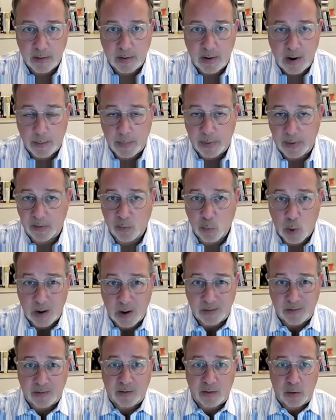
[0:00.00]
companies
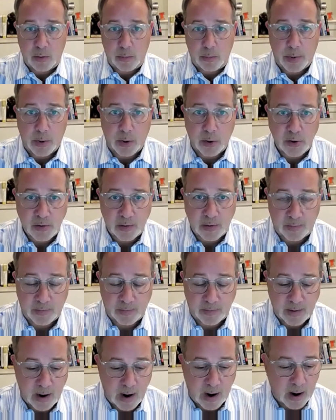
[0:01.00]
wants to
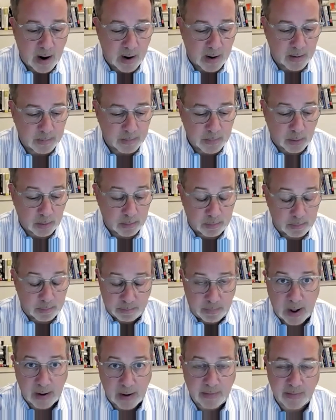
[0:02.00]
purchase or
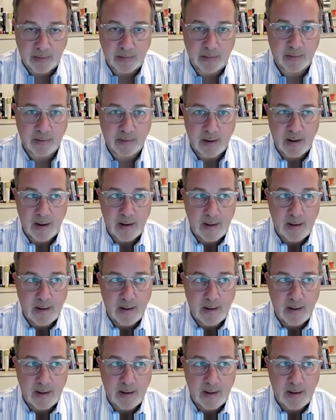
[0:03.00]
license